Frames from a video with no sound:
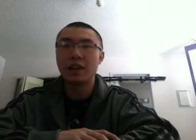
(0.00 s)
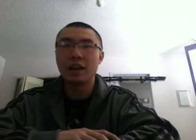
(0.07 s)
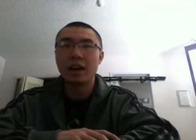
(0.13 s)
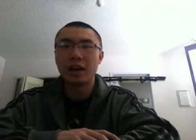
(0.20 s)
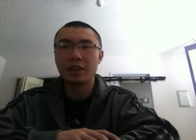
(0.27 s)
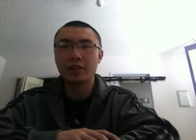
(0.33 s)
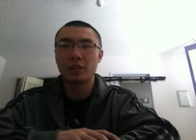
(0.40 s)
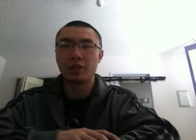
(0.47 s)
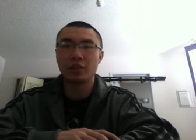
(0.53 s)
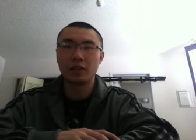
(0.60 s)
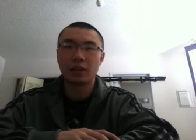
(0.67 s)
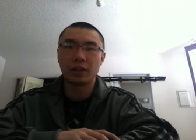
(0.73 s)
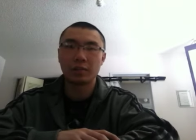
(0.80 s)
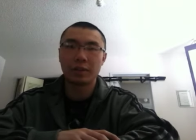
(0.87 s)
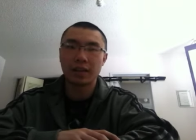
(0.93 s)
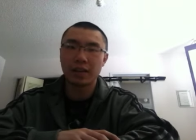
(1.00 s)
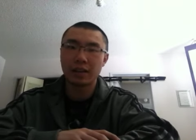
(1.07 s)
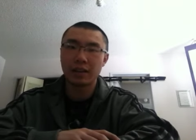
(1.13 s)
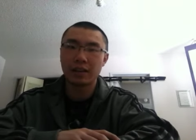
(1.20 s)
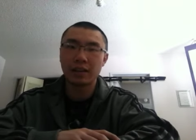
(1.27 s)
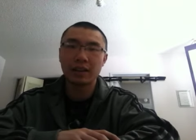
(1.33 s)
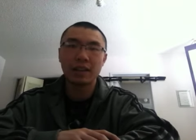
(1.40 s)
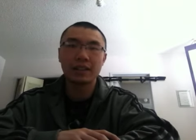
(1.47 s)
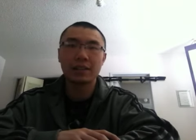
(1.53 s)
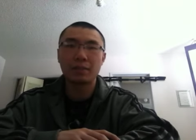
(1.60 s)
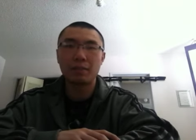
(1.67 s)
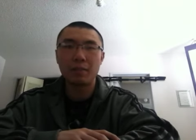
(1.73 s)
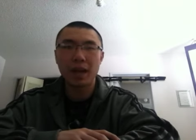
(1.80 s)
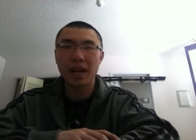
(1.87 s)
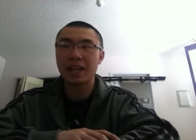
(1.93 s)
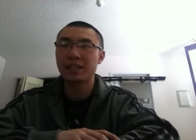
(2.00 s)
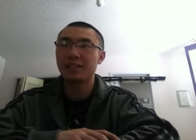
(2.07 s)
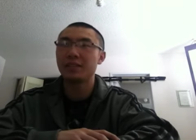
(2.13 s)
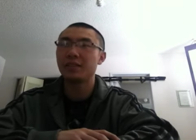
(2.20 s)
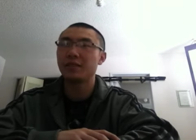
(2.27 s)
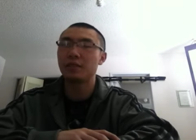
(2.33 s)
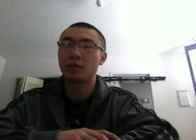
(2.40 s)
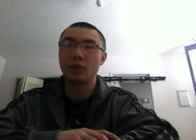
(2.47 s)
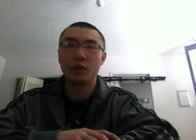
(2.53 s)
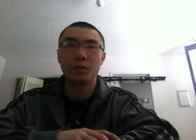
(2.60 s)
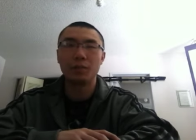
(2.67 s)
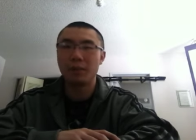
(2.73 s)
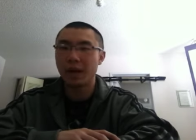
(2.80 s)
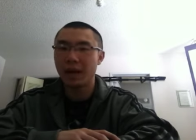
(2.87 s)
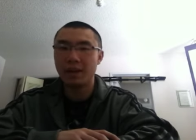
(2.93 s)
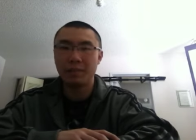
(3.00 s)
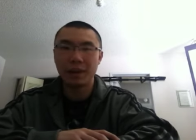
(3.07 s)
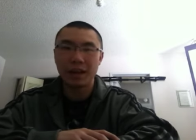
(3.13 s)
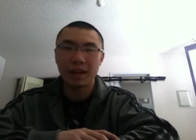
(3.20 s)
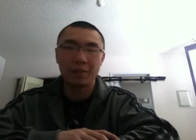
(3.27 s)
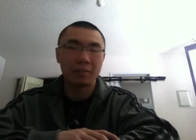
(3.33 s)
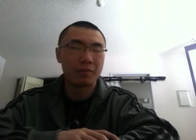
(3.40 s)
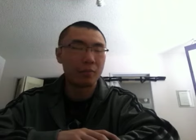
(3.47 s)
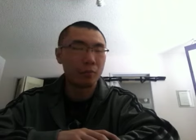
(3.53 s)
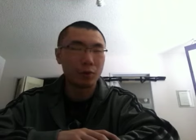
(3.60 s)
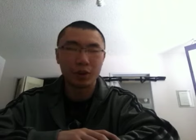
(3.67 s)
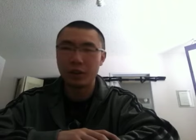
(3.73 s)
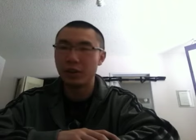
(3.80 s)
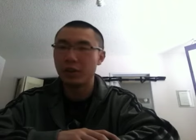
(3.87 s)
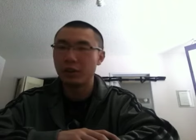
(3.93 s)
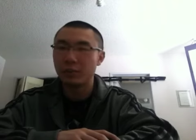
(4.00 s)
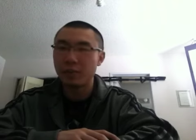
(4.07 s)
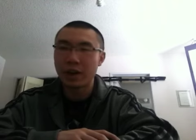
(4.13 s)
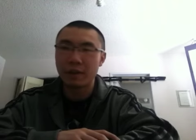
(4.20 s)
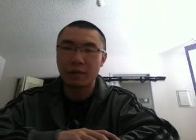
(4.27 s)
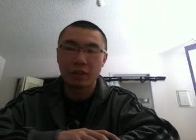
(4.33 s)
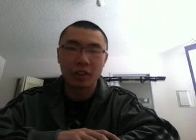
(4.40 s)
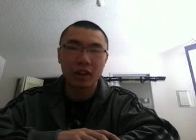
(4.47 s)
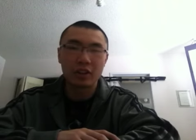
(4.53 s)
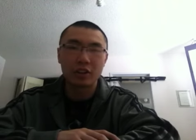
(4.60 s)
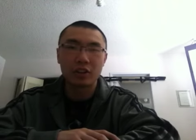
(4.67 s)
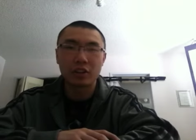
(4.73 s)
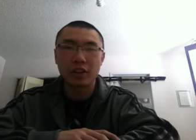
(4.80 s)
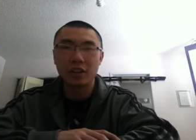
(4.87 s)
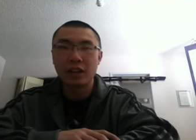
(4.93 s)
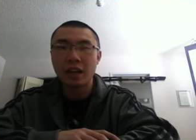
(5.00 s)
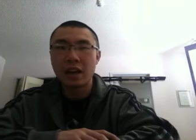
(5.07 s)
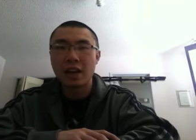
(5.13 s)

underdog, man. That's a massive good bet, man. Really good bet for the underdog.